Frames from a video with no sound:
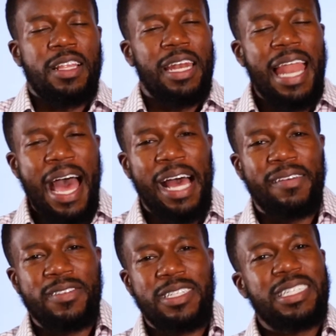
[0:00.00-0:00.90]

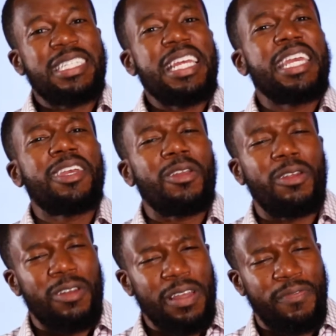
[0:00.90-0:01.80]
lives,
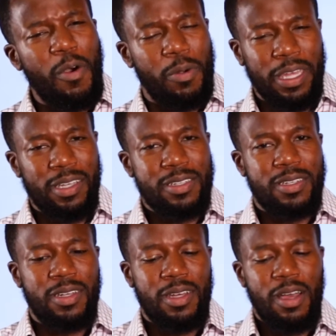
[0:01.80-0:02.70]
singularly
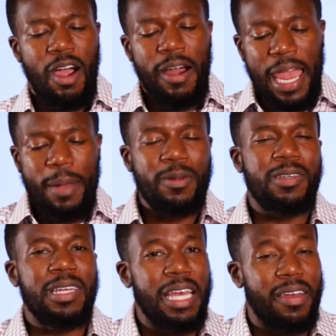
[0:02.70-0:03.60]
focused, are able
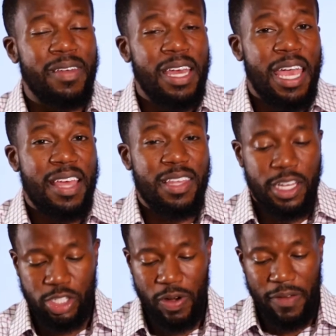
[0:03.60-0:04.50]
to live in the
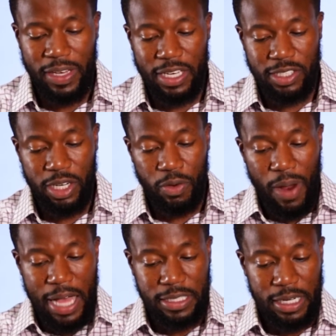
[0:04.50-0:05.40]
extravagant
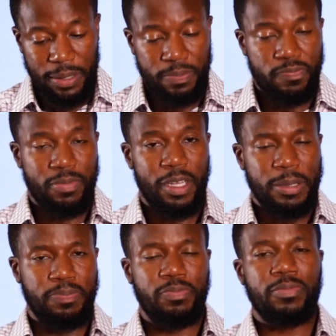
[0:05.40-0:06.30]
generosity
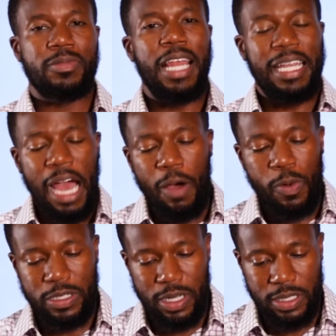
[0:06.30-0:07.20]
that God
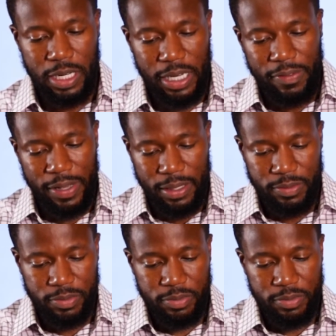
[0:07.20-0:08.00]
wants us to live in.